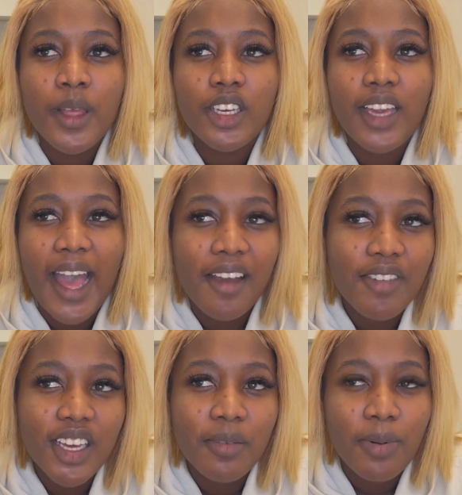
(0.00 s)

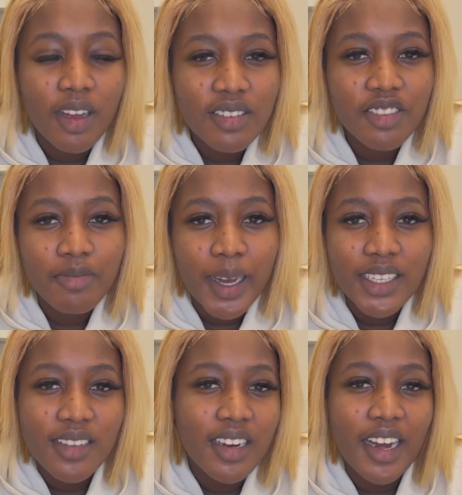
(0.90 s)
having a positive
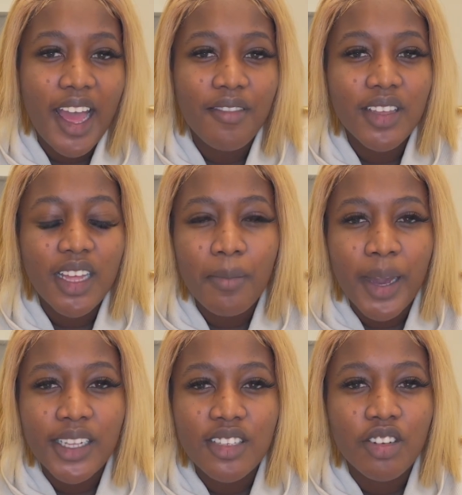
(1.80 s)
mindset and having that
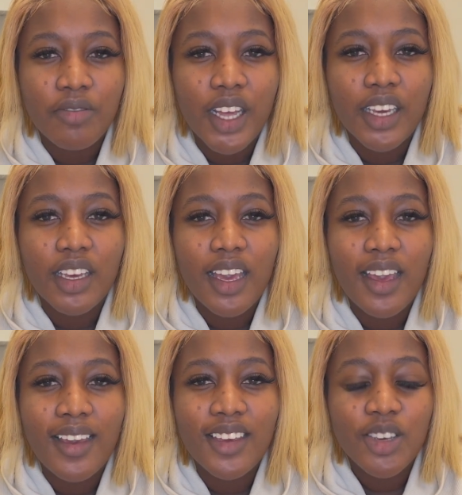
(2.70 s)
mindset of like,
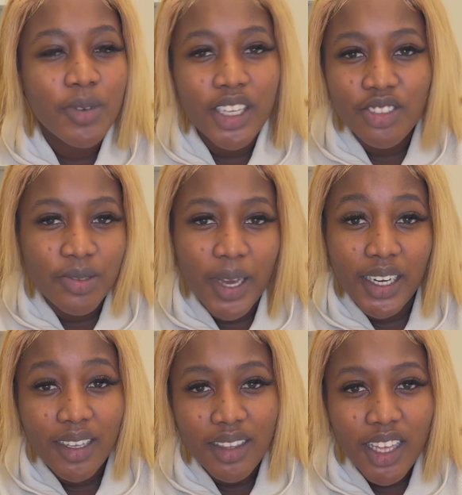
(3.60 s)
you can do
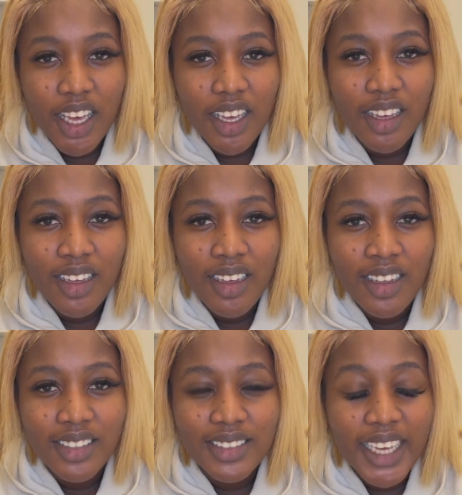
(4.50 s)
anything,
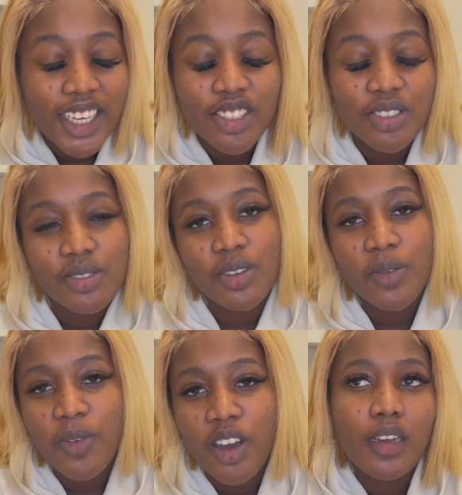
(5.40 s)
takes you so
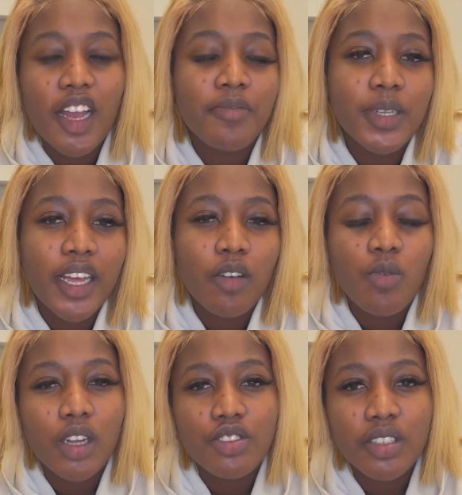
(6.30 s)
far. I've been like
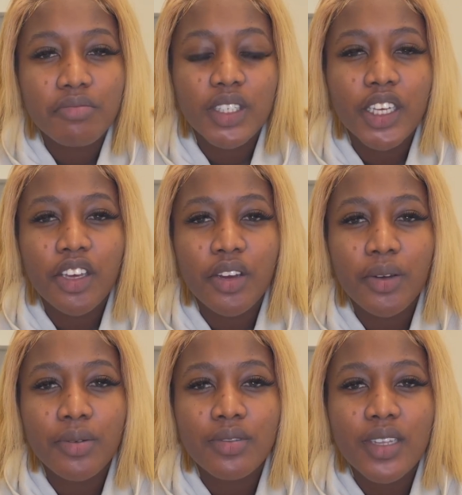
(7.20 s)
watching
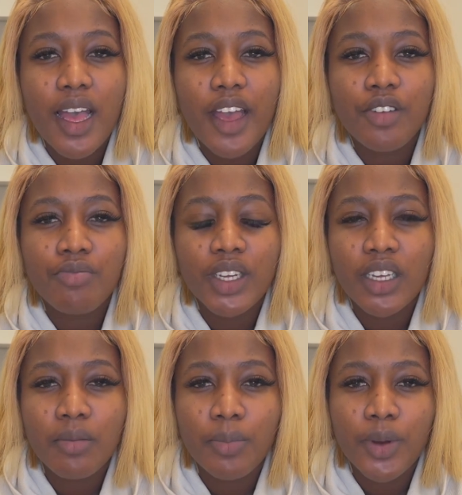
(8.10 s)
videos and
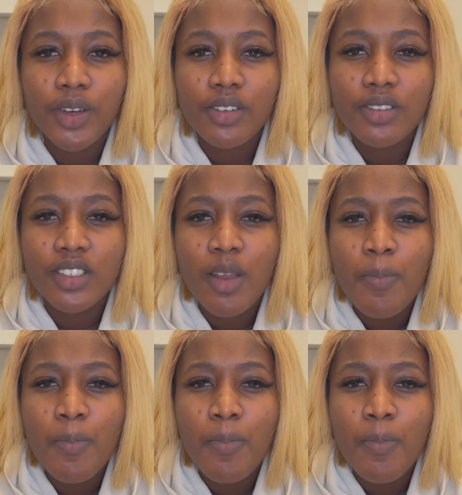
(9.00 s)
reading books,